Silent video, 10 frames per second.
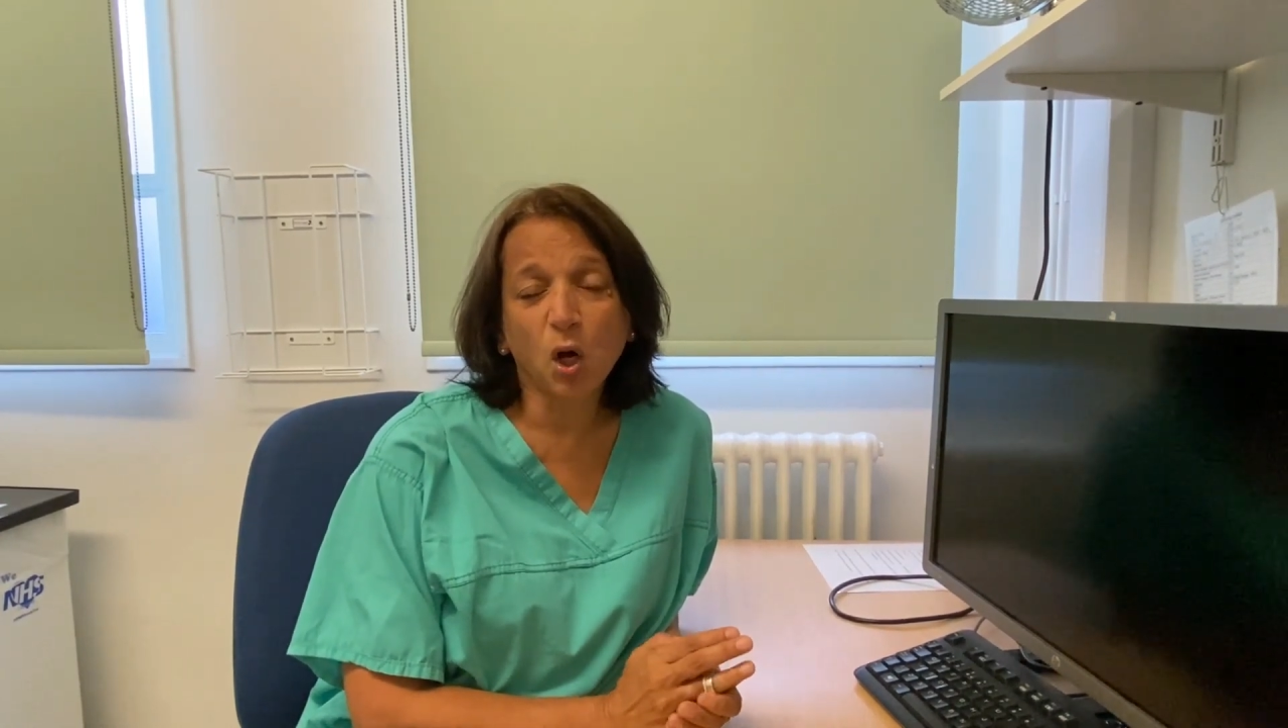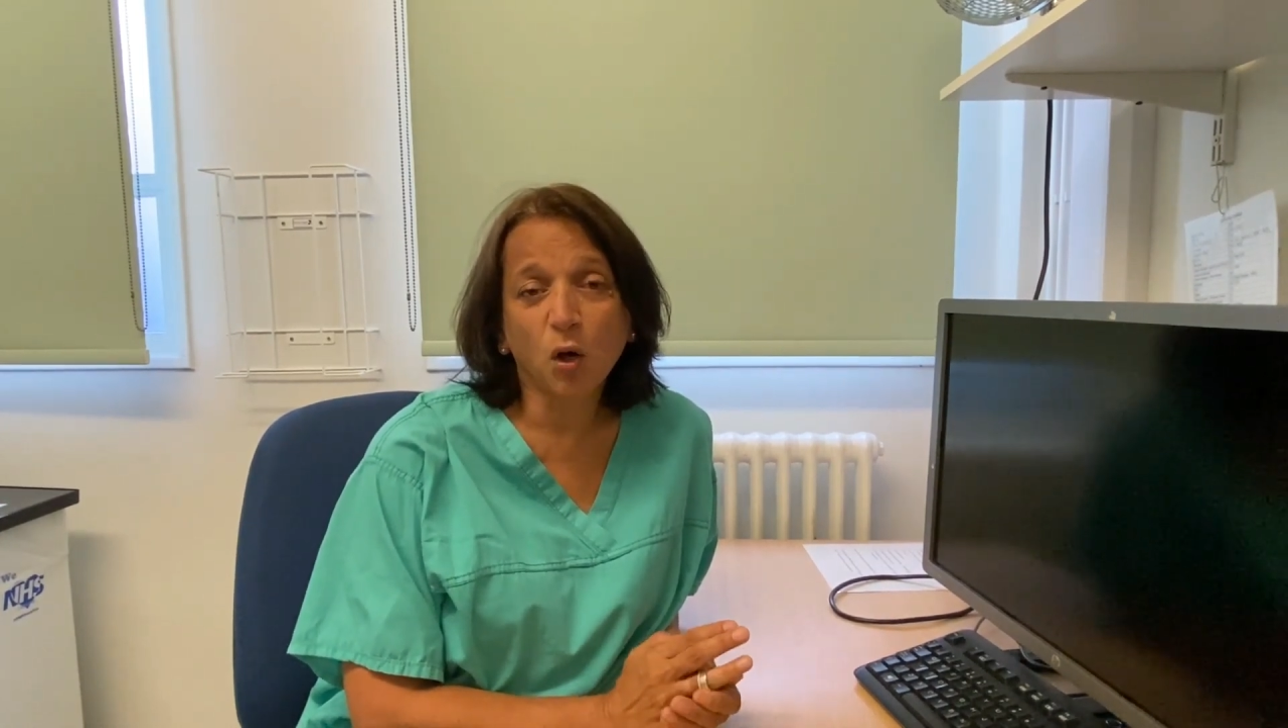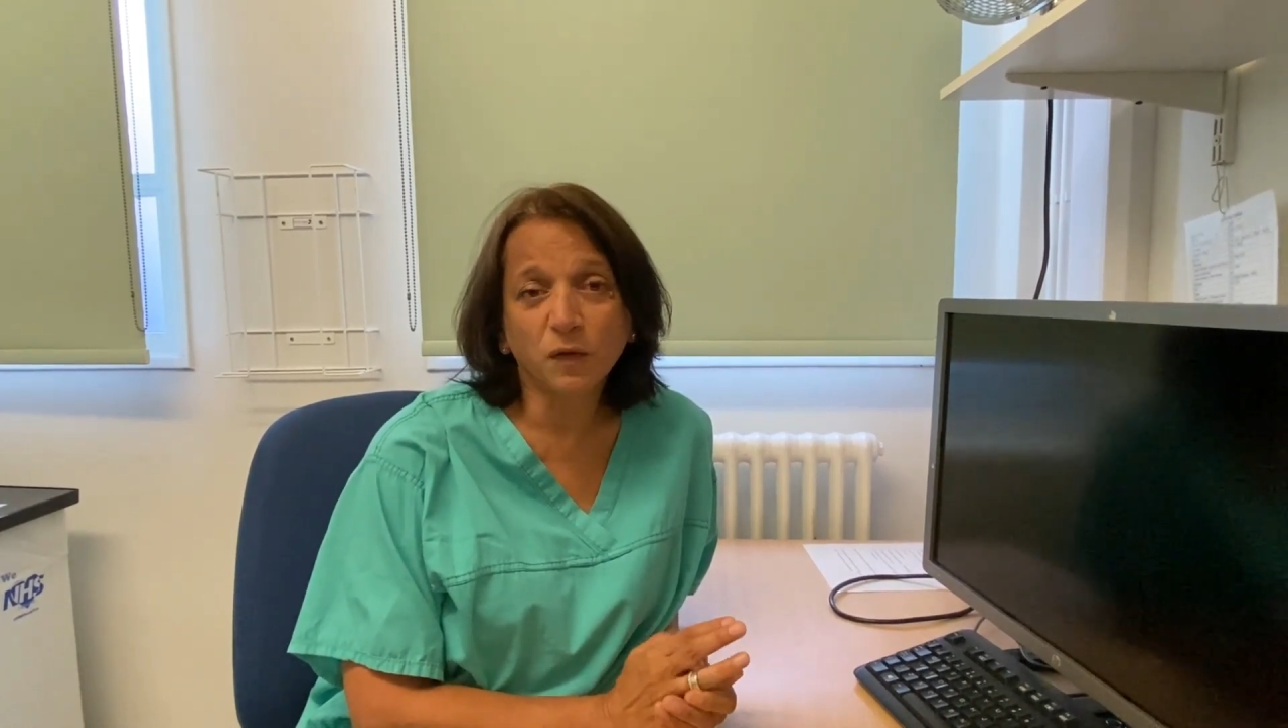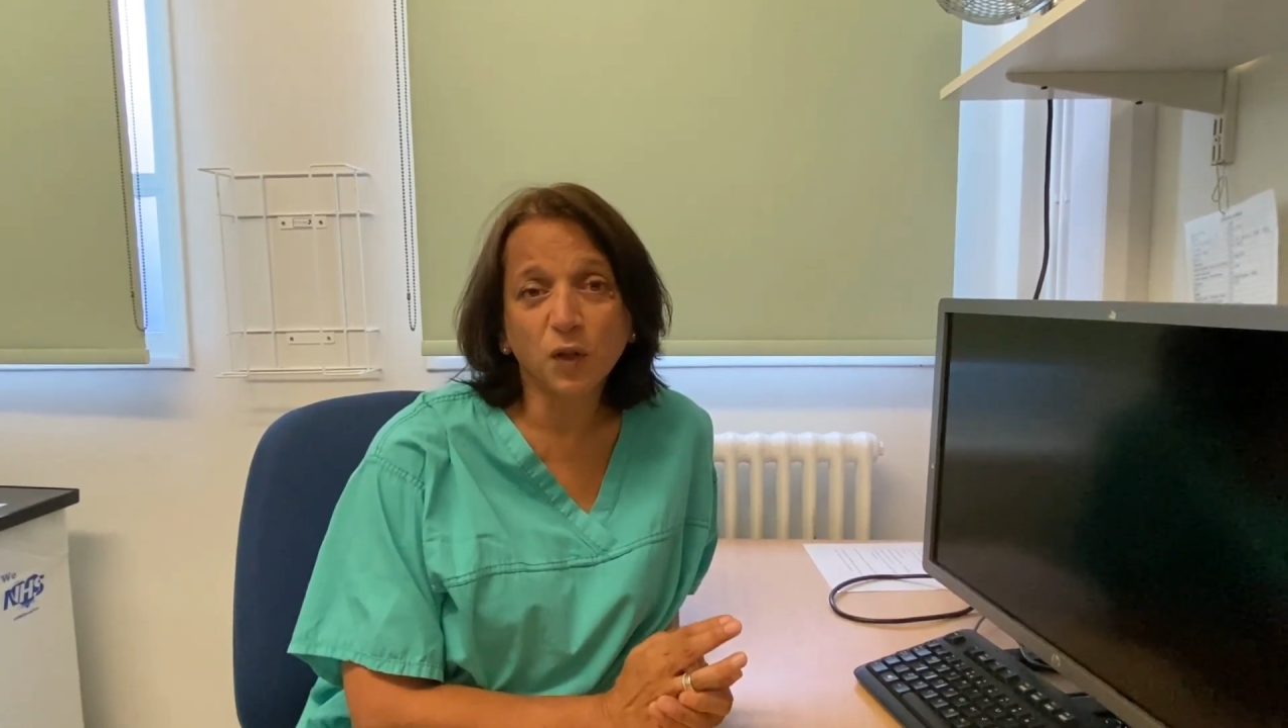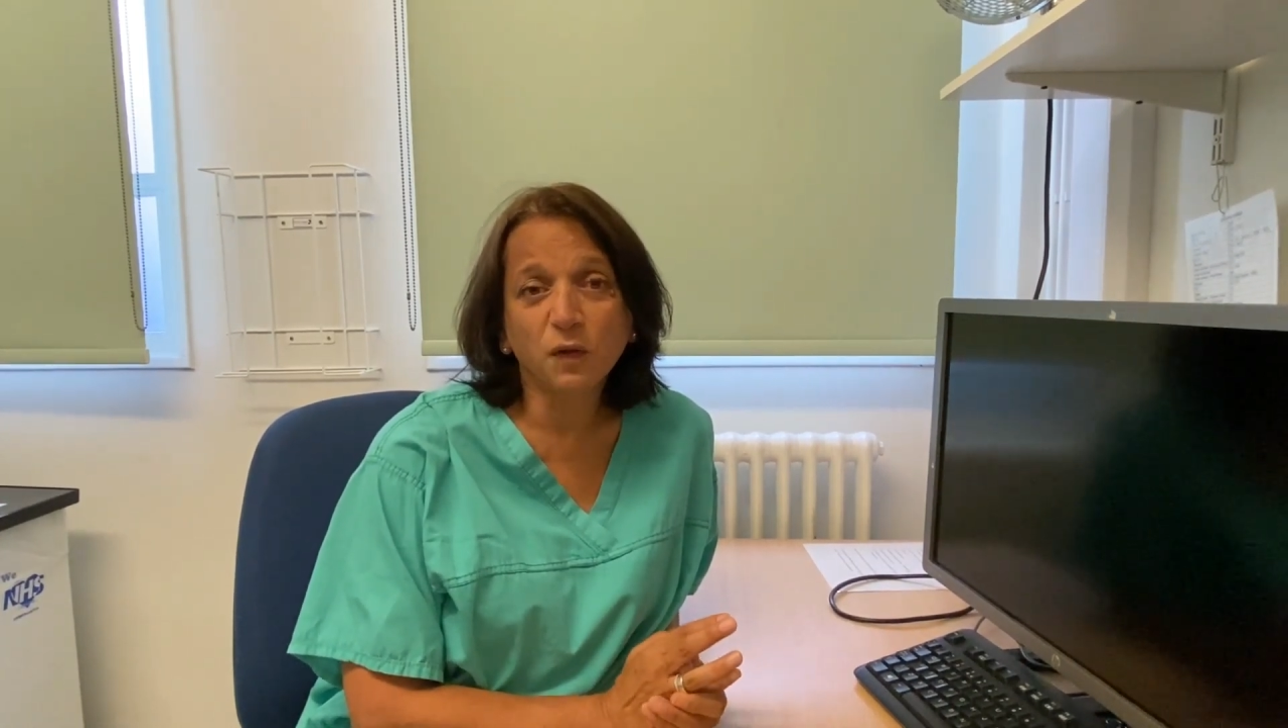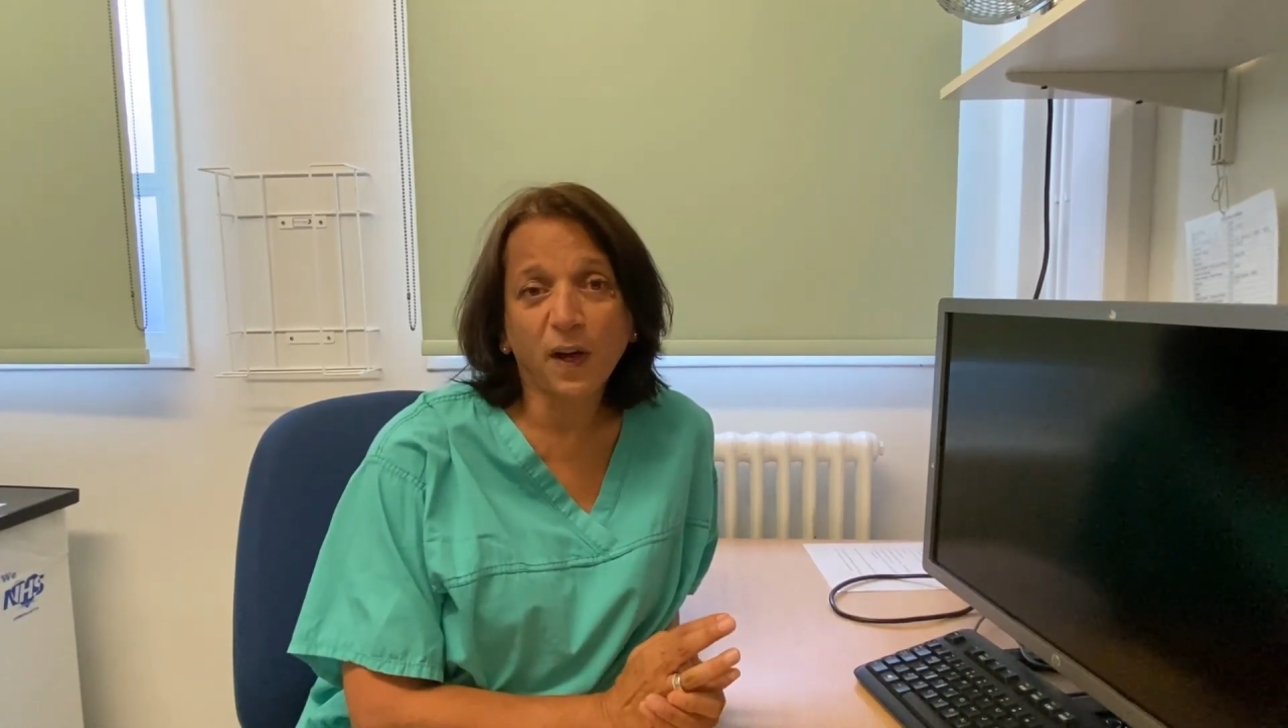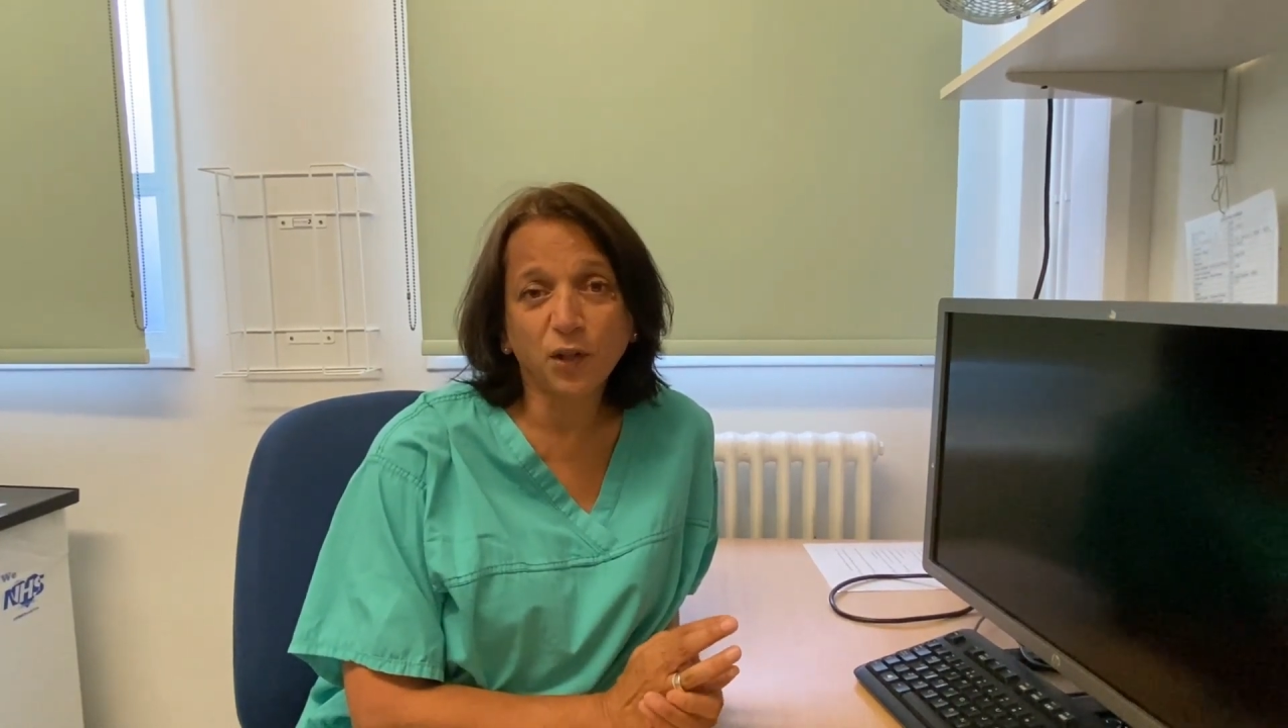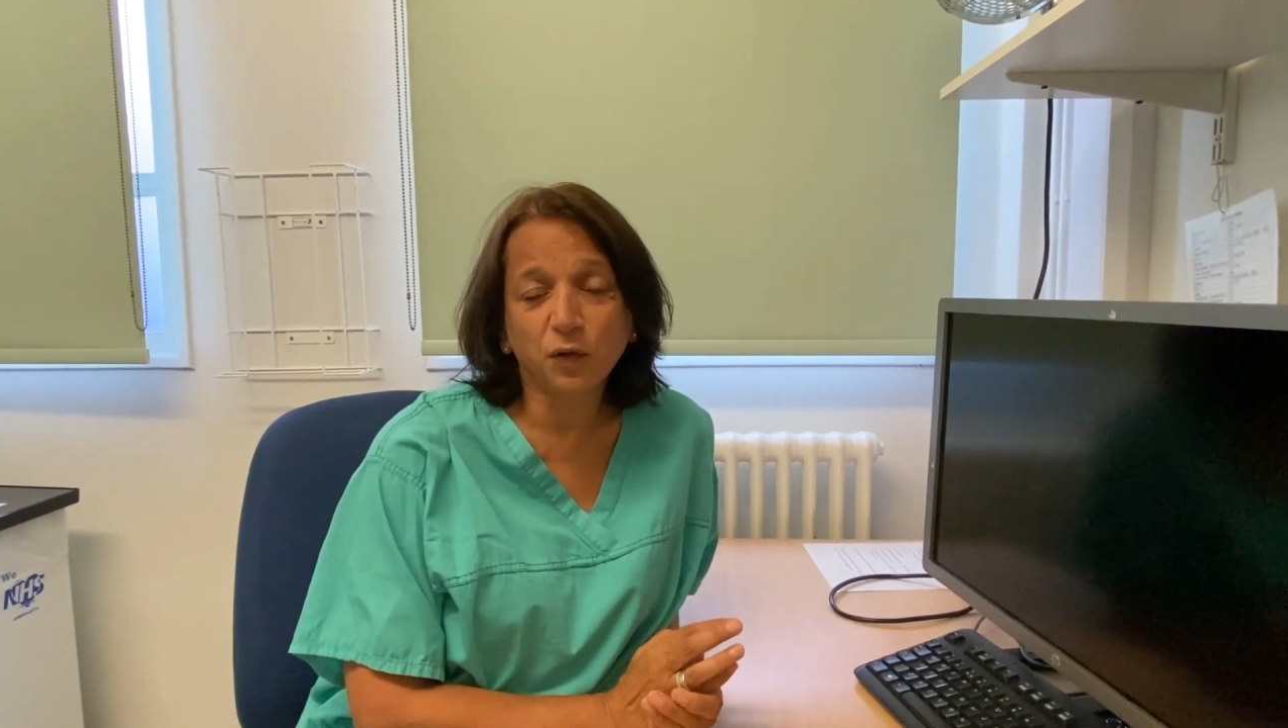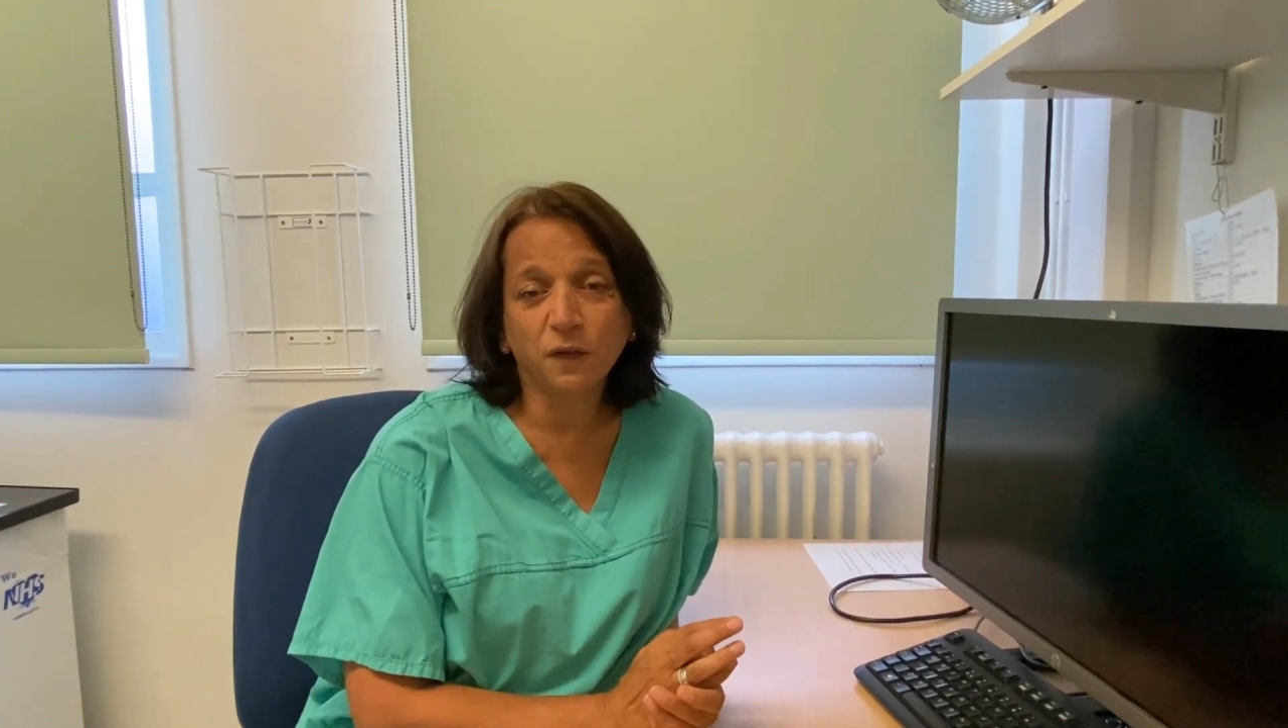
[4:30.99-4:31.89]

after you've had